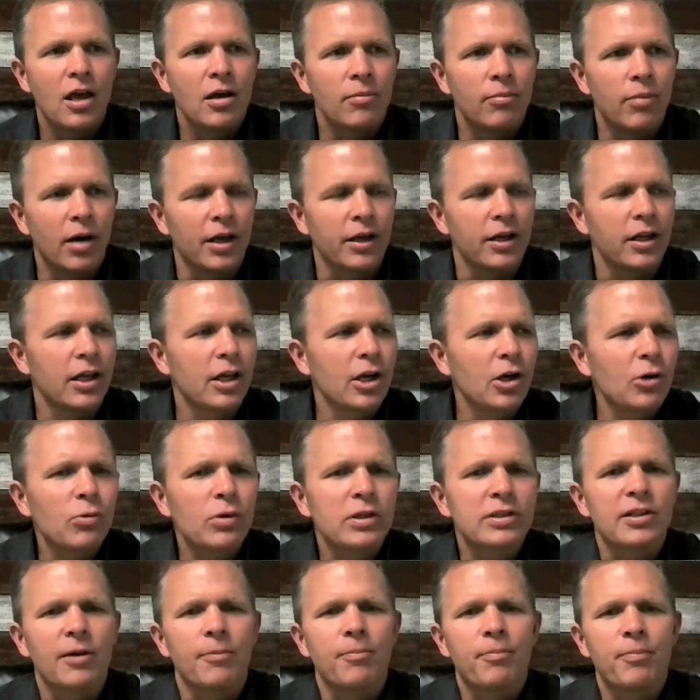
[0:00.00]
But here
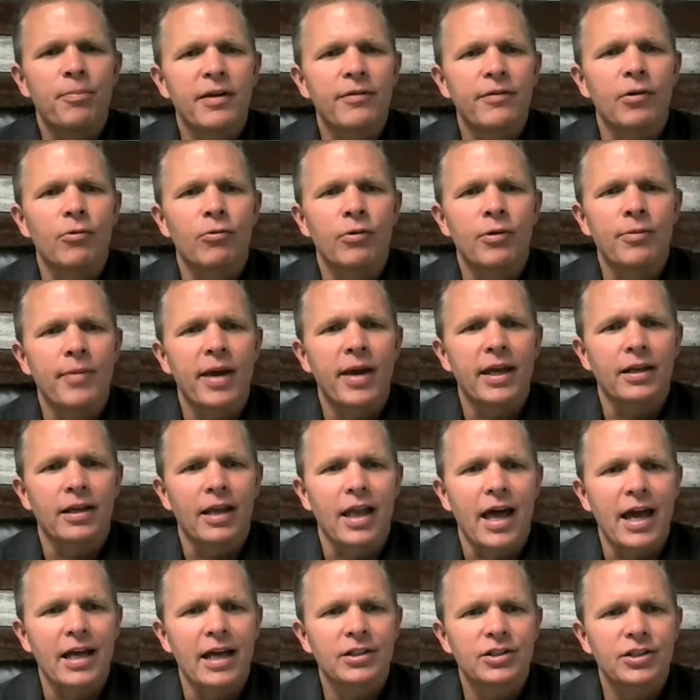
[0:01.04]
was a pivot we made
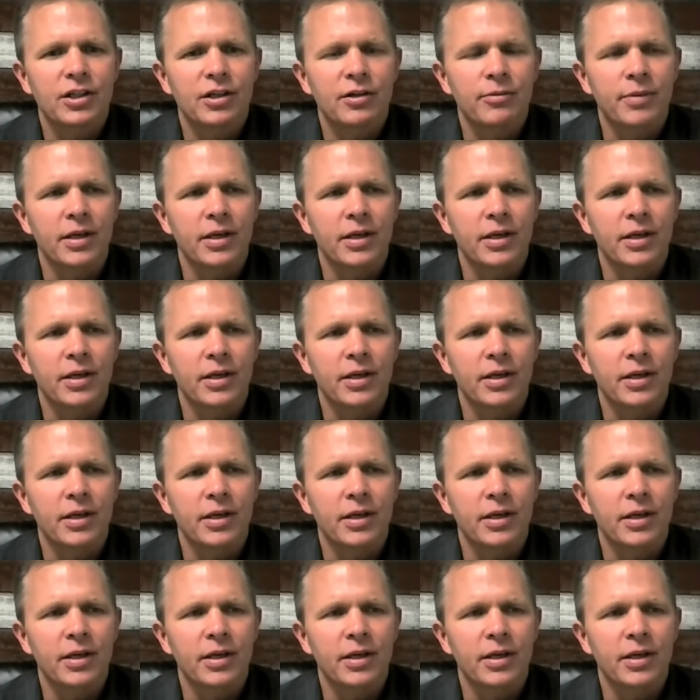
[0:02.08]
last year,